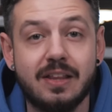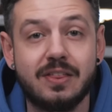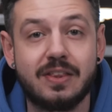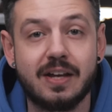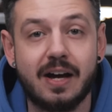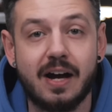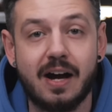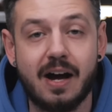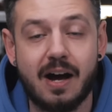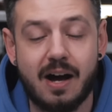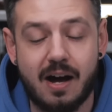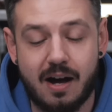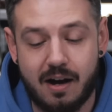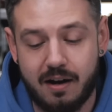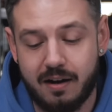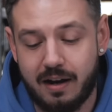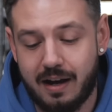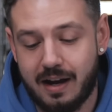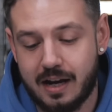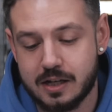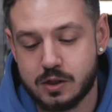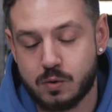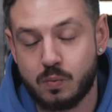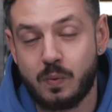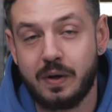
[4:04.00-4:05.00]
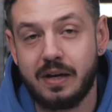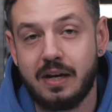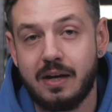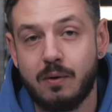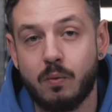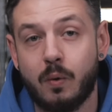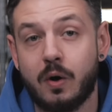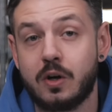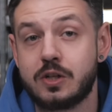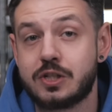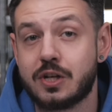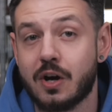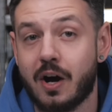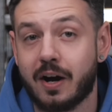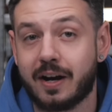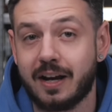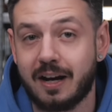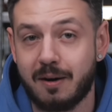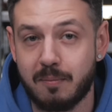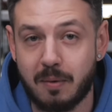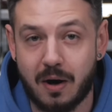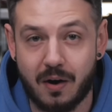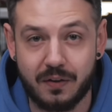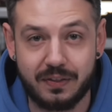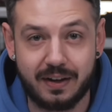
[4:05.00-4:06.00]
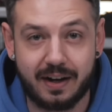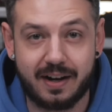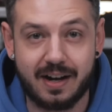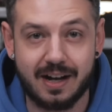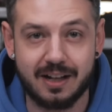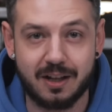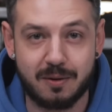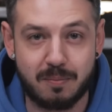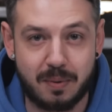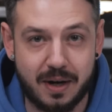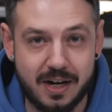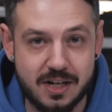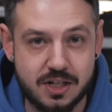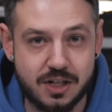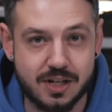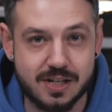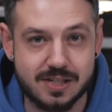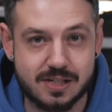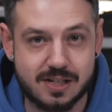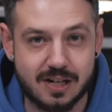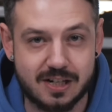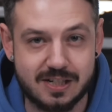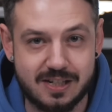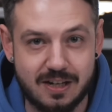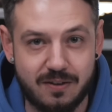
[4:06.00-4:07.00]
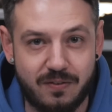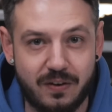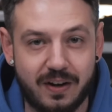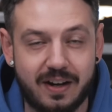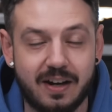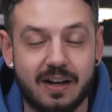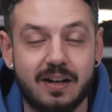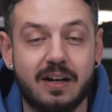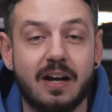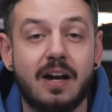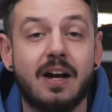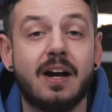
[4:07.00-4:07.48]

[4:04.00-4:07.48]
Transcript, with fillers: the, as we were talking about the calibration certificate,